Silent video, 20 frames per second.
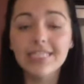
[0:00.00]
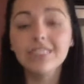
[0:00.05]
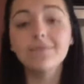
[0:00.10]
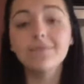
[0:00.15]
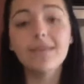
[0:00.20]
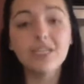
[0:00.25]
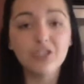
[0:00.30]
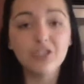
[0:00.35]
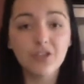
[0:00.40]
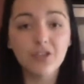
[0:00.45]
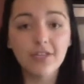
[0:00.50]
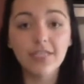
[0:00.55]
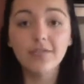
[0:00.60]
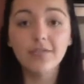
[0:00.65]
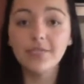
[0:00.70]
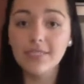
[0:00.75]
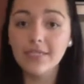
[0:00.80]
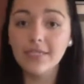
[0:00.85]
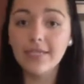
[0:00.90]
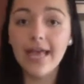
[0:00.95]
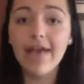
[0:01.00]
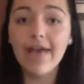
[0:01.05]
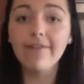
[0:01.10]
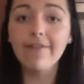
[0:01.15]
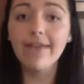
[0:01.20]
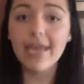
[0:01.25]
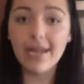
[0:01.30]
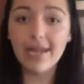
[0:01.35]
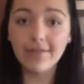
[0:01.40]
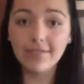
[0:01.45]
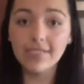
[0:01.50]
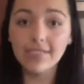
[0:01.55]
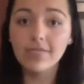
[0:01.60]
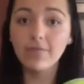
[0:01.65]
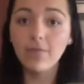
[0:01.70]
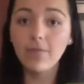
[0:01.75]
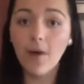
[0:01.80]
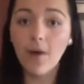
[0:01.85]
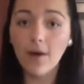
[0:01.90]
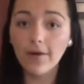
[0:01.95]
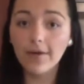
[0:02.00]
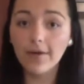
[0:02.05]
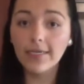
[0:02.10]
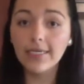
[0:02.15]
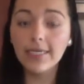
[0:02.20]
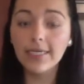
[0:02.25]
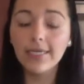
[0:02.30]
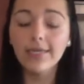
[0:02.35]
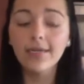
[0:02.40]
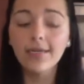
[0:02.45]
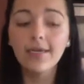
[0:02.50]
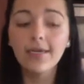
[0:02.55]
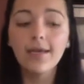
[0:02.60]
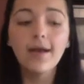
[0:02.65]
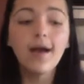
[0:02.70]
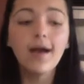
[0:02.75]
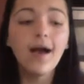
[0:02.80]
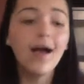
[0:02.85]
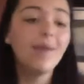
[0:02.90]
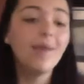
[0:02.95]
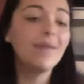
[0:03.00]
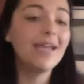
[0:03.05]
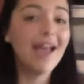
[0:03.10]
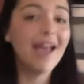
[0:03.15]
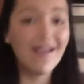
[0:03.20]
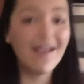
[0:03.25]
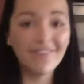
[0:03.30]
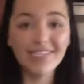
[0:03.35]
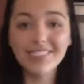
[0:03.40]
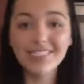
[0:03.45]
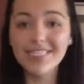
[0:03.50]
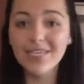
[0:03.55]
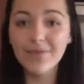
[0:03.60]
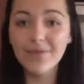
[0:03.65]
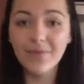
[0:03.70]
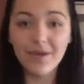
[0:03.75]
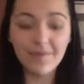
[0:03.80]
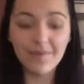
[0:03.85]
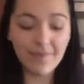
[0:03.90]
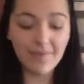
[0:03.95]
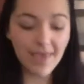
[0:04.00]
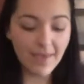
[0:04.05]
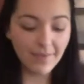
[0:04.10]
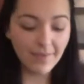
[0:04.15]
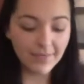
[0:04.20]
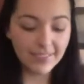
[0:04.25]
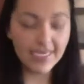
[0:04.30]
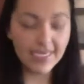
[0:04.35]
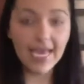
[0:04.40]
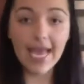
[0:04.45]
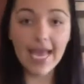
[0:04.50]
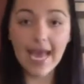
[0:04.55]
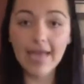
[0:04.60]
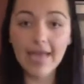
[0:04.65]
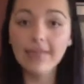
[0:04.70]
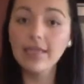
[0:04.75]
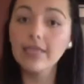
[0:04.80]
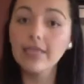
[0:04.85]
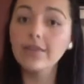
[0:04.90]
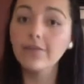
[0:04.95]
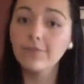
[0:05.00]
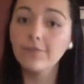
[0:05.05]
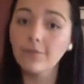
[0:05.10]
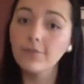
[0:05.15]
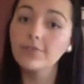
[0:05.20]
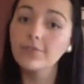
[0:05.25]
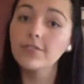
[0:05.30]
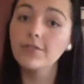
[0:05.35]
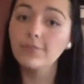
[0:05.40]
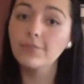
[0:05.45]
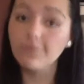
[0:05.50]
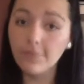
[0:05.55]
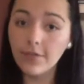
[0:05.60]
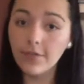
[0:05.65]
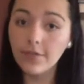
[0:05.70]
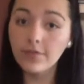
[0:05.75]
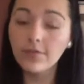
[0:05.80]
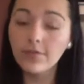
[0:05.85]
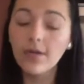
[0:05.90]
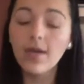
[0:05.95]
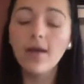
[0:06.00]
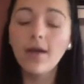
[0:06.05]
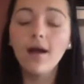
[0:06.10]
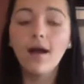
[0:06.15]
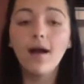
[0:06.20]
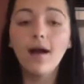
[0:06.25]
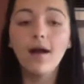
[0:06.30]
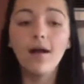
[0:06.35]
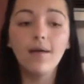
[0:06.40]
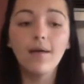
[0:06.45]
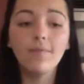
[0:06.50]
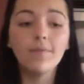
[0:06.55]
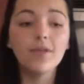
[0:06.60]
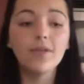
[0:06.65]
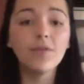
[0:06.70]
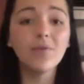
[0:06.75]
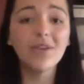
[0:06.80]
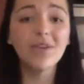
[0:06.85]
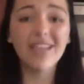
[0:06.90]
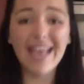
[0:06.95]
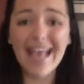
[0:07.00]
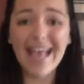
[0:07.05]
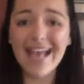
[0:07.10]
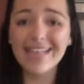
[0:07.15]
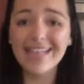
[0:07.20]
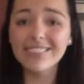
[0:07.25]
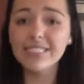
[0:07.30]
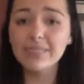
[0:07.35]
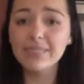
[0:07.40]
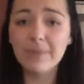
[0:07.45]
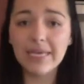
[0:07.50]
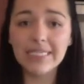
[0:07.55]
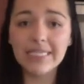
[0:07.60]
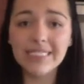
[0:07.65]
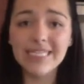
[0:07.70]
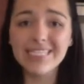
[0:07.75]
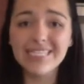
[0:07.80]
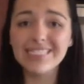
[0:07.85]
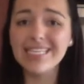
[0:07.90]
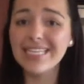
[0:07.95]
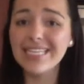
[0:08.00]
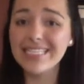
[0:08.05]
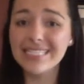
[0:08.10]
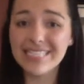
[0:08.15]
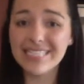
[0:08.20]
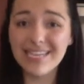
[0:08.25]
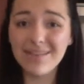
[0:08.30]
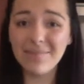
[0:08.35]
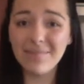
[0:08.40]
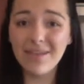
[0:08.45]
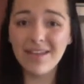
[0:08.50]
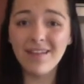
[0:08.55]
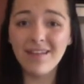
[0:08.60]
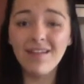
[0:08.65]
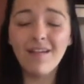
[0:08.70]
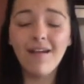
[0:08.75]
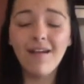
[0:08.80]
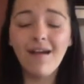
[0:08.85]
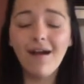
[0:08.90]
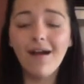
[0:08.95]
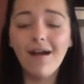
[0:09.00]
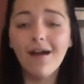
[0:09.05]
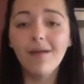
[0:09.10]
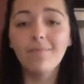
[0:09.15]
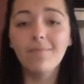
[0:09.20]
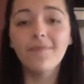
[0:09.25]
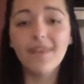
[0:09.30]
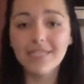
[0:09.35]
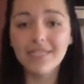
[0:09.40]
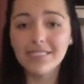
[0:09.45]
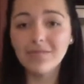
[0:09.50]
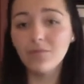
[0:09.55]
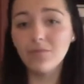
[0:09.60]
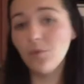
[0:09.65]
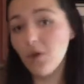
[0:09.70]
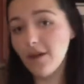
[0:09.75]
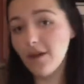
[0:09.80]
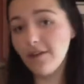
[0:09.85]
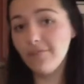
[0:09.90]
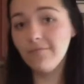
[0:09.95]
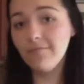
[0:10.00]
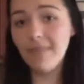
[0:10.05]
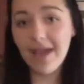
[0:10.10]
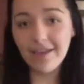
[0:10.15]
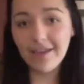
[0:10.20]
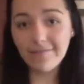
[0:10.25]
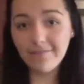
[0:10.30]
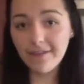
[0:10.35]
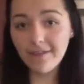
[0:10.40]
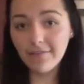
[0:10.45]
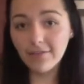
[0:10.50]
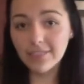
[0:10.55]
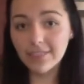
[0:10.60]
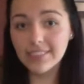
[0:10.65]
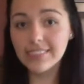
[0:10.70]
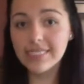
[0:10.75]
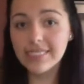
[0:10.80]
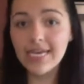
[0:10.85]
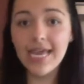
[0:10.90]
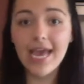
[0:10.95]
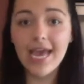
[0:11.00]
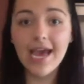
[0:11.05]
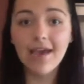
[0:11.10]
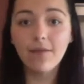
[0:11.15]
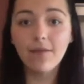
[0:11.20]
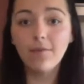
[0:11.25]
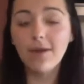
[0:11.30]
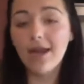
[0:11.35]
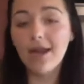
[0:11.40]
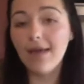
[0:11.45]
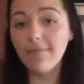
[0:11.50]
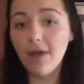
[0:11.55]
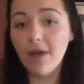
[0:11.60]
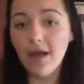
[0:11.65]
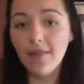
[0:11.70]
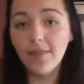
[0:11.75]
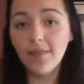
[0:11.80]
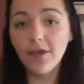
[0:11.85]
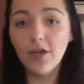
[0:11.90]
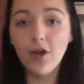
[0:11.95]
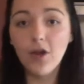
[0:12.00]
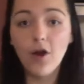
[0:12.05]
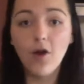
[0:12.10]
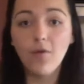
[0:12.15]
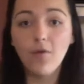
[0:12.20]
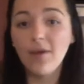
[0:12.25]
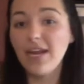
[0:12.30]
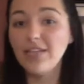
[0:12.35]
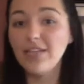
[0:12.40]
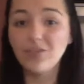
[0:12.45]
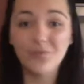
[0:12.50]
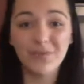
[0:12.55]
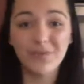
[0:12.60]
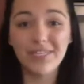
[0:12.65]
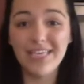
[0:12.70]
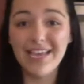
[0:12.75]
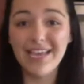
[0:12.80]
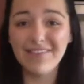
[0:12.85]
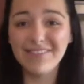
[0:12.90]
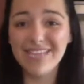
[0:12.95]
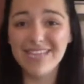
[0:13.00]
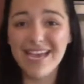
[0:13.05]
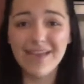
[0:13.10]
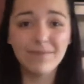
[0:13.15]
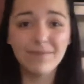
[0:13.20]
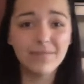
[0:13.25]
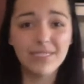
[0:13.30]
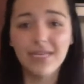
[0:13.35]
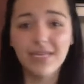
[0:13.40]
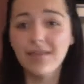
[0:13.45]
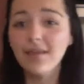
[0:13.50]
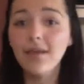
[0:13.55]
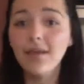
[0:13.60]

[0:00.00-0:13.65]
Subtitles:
Make sure that you still have 8 ounces of water in here. And obviously you wouldn't be able to add like the frozen fruit, but you could add spices like cinnamon. That's one of my favorites to add when I'm on the go and I don't really have time to,